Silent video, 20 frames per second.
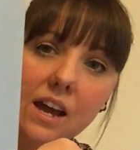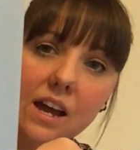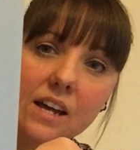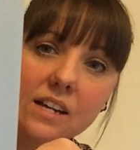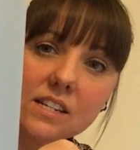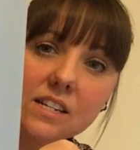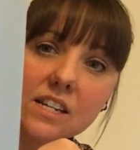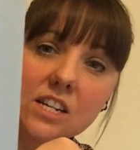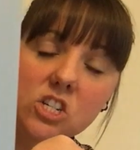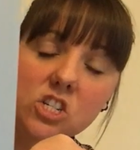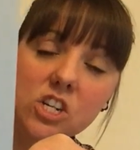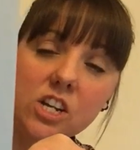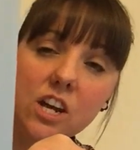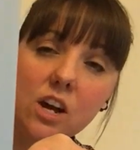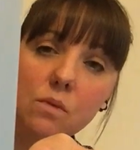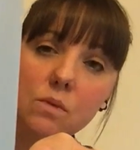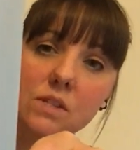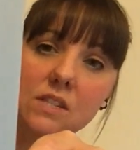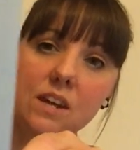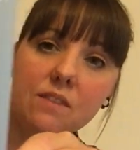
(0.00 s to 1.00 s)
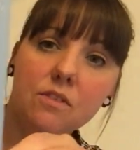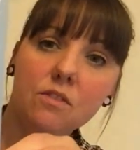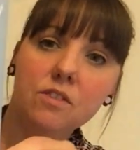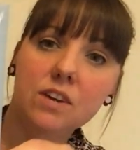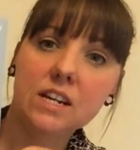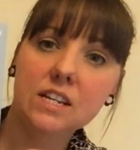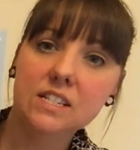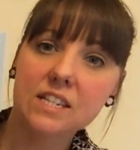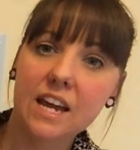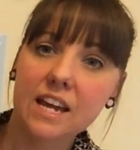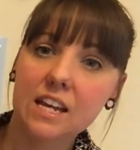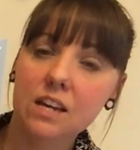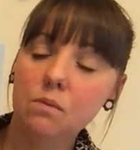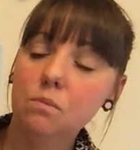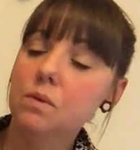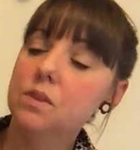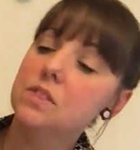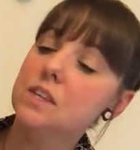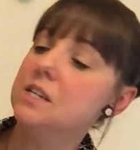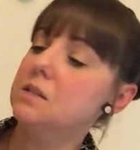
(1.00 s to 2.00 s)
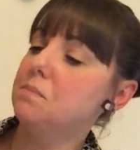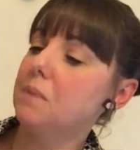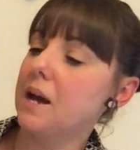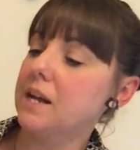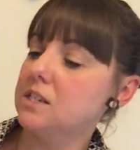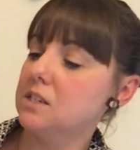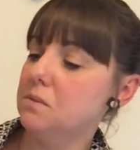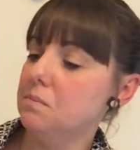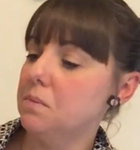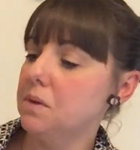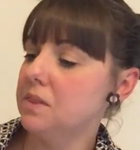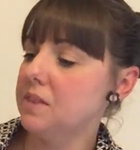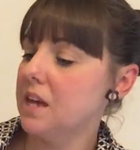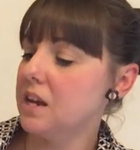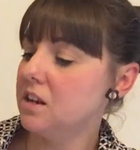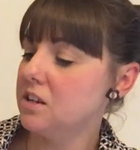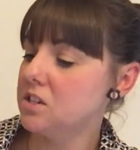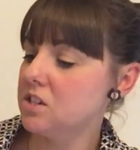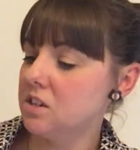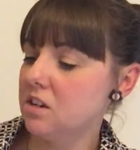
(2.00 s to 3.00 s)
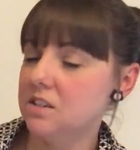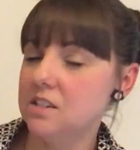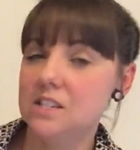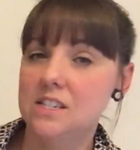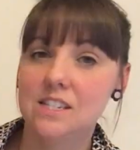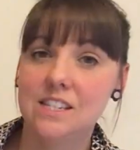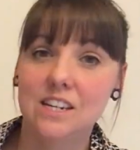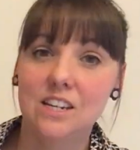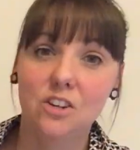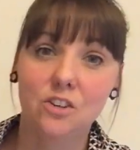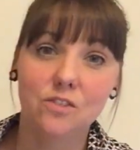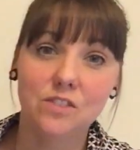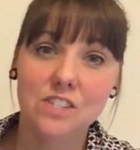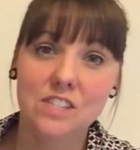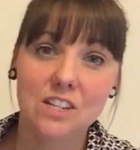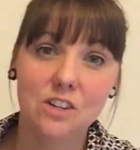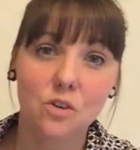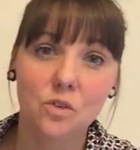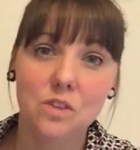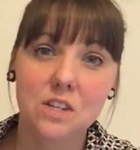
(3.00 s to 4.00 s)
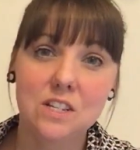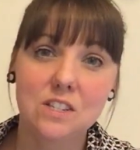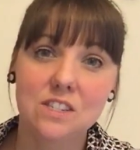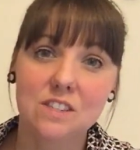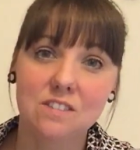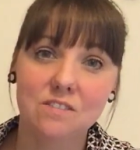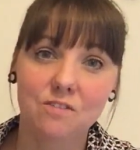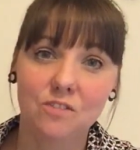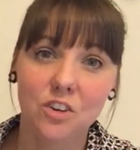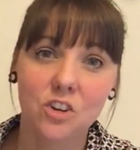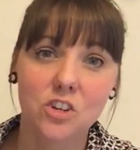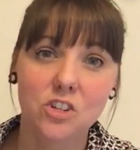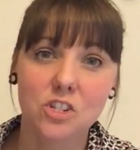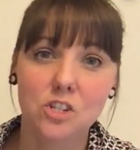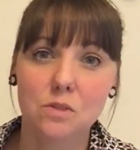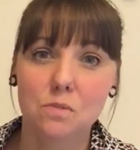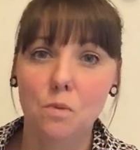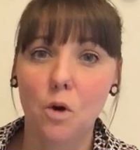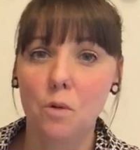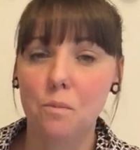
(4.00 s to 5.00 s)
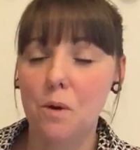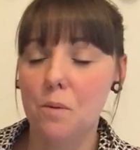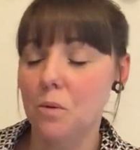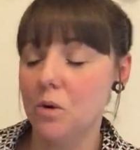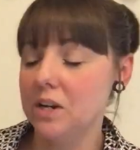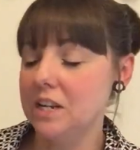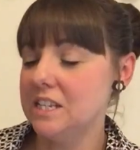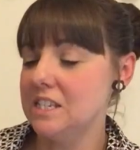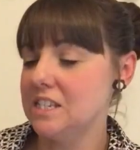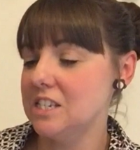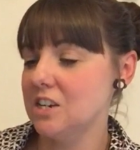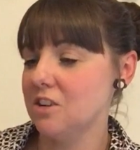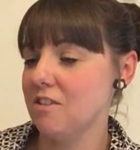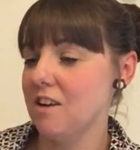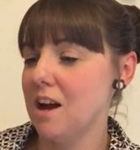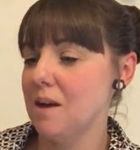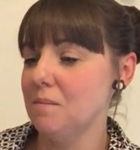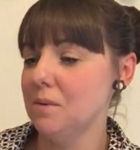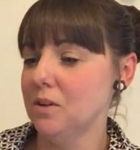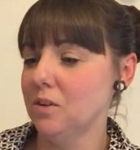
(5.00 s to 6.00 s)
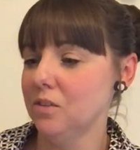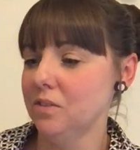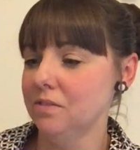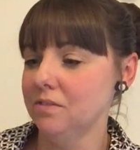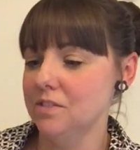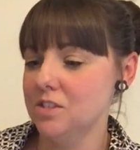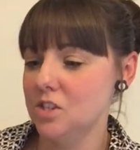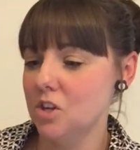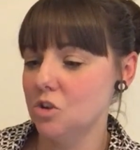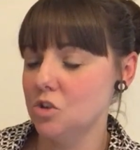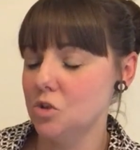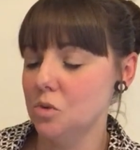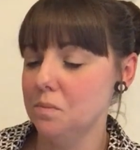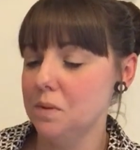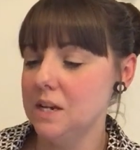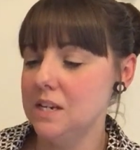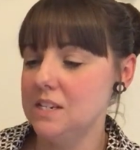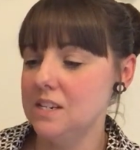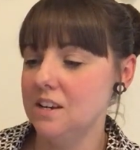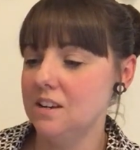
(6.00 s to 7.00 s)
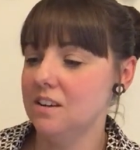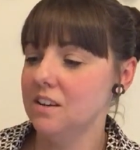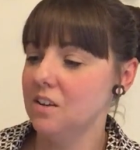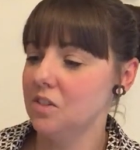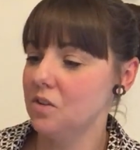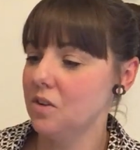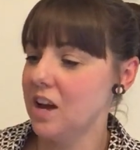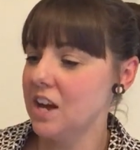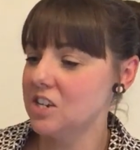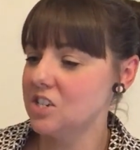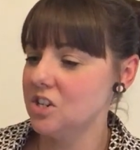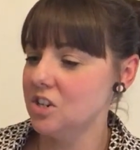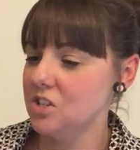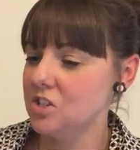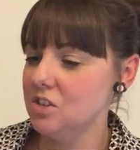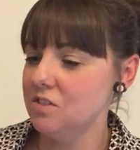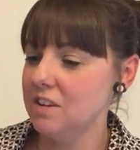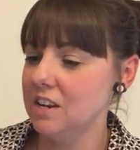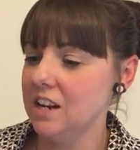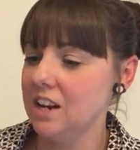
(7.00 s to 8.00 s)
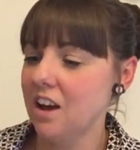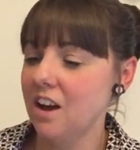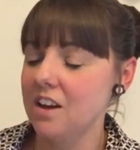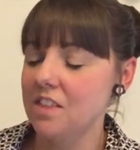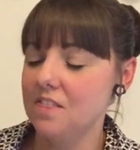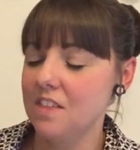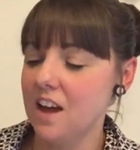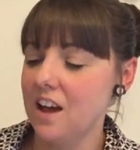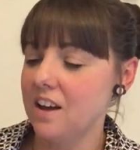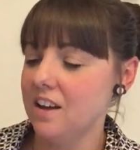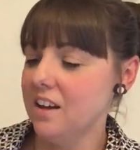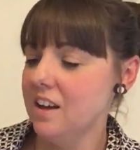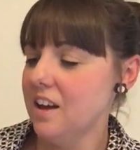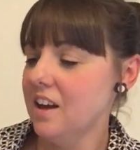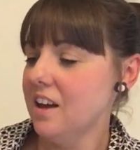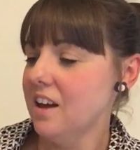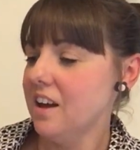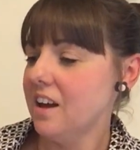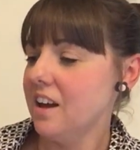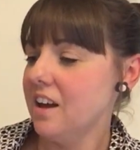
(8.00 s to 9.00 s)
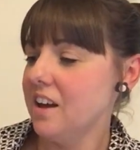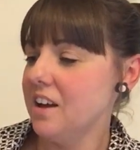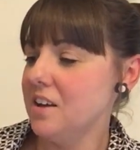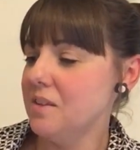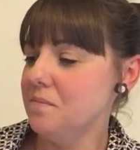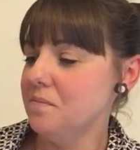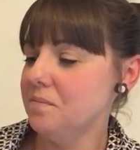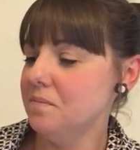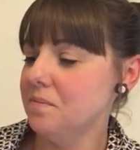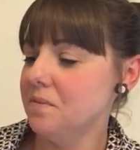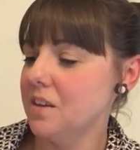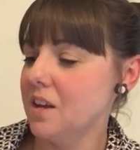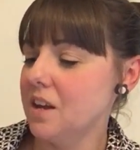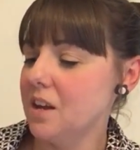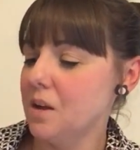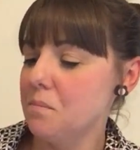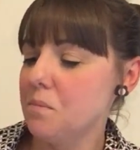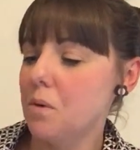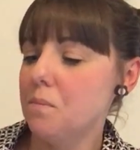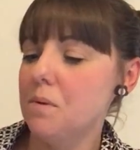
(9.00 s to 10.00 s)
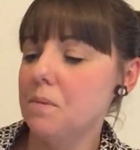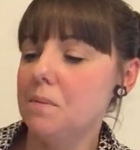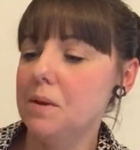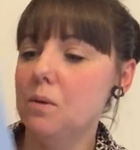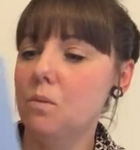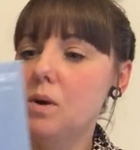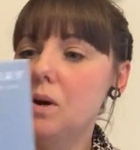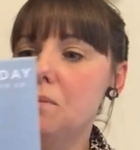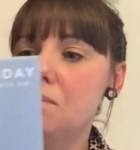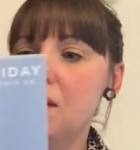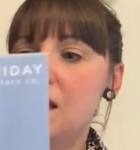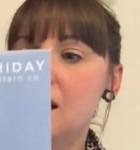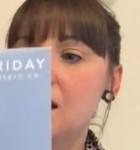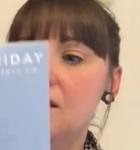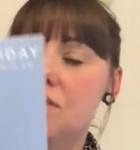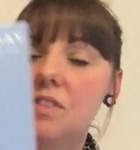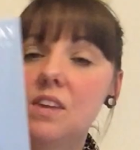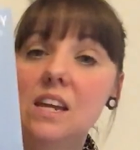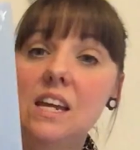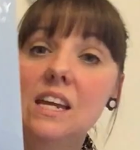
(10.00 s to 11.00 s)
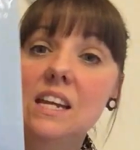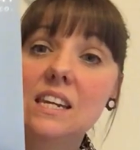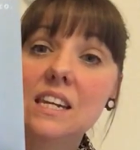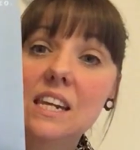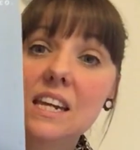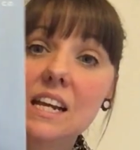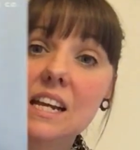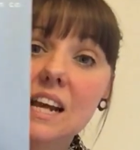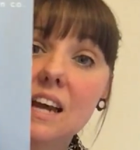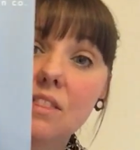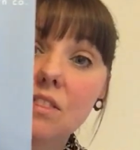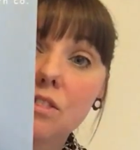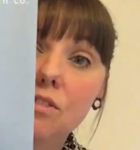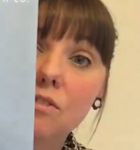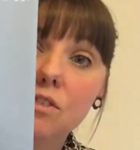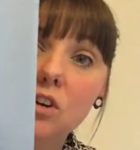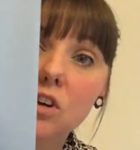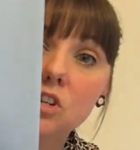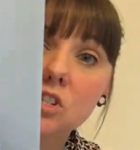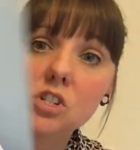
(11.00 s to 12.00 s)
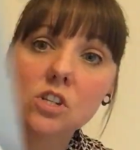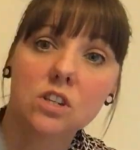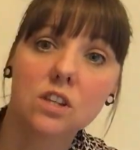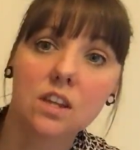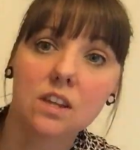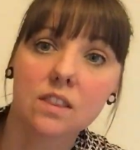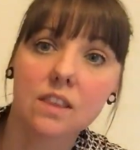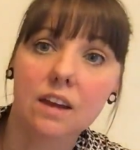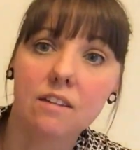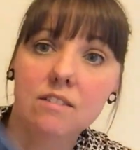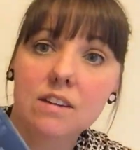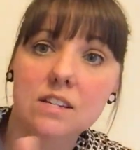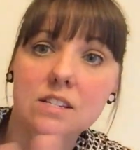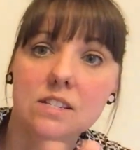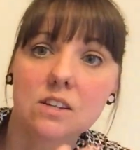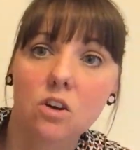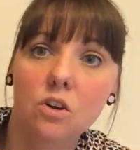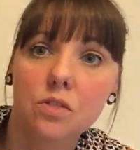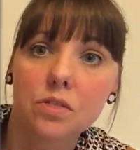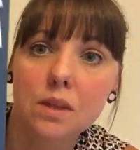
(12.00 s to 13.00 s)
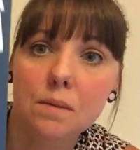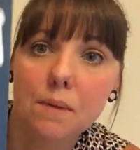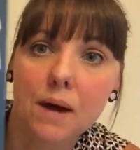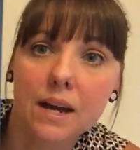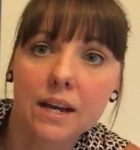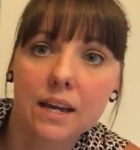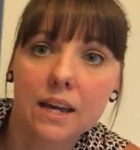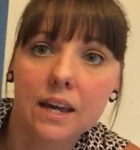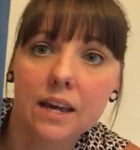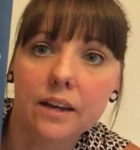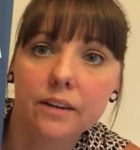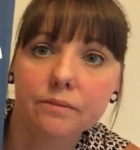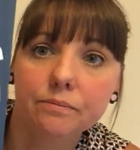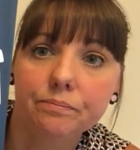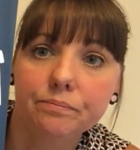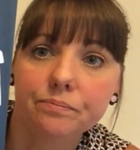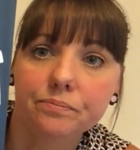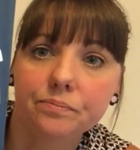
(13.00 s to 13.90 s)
And initially I was never really taken with this pattern, but then I started seeing obviously all these versions pop up on Instagram and on social media, and I thought, actually, I do really like that. And I probably will make the knee length version that there is on the back here.